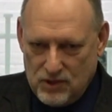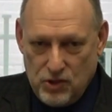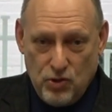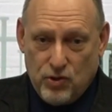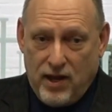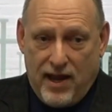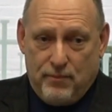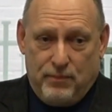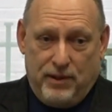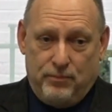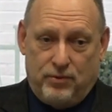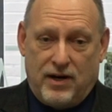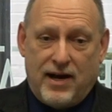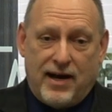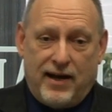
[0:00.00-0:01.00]
you can't be
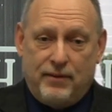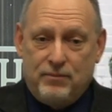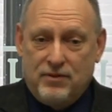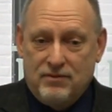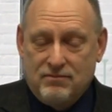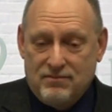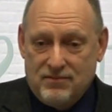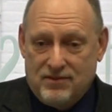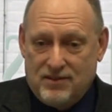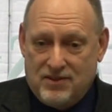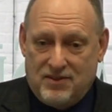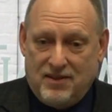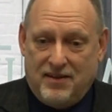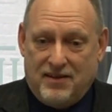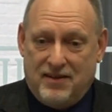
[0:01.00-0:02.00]
bribed to
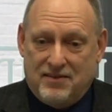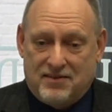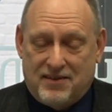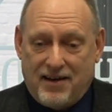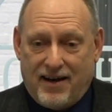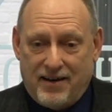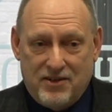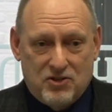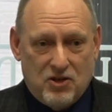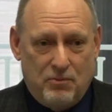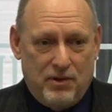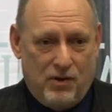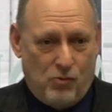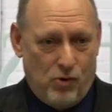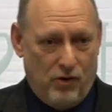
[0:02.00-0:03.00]
sin against God. It's
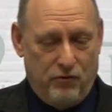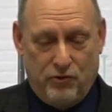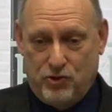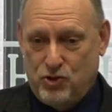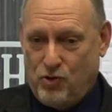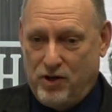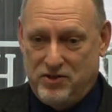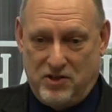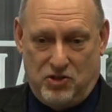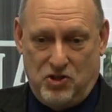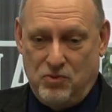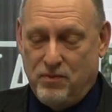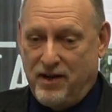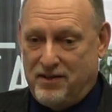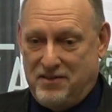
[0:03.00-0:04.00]
going to be a willful choice that
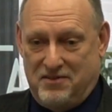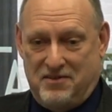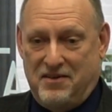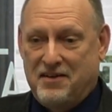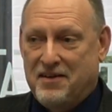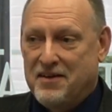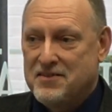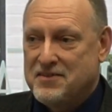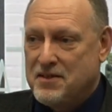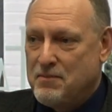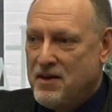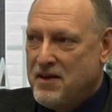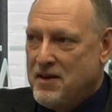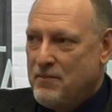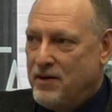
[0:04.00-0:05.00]
you make to sin against
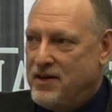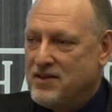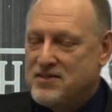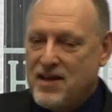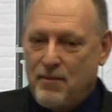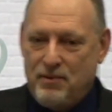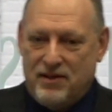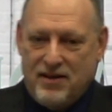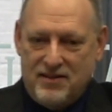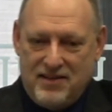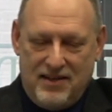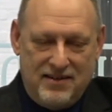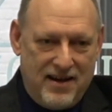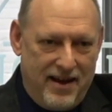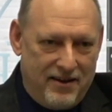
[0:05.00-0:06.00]
Him. But it's not because
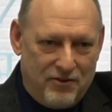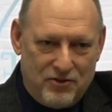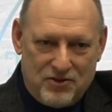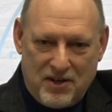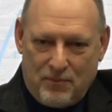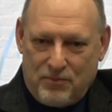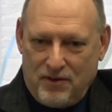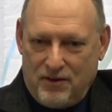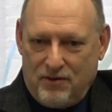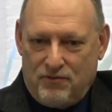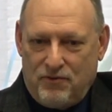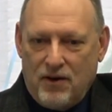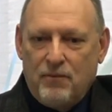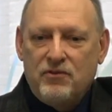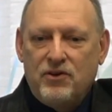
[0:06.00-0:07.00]
He dangles something in
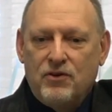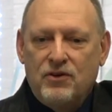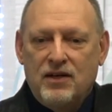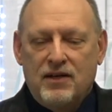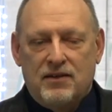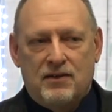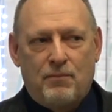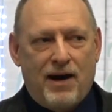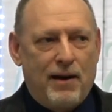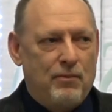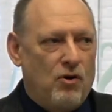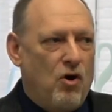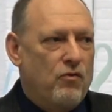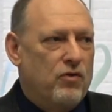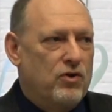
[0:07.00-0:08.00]
front of you. The
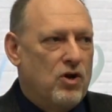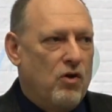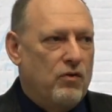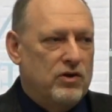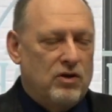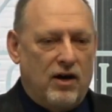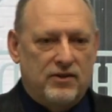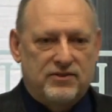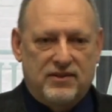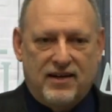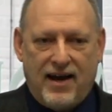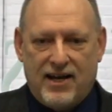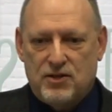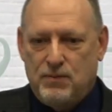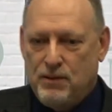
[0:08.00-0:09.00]
Bible over and over talks to
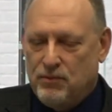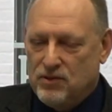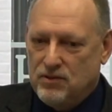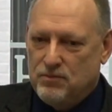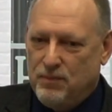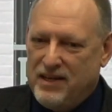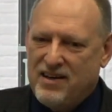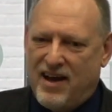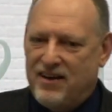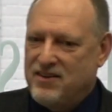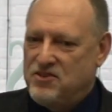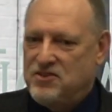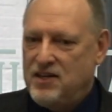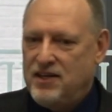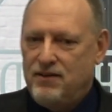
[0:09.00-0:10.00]
God's people be not
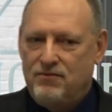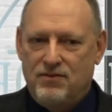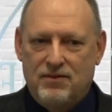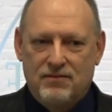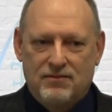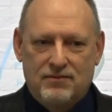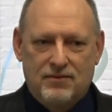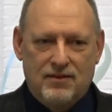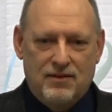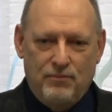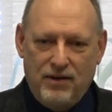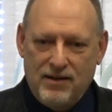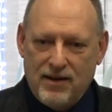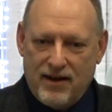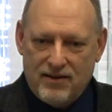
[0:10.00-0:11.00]
deceived.
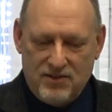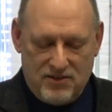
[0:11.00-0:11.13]
Be not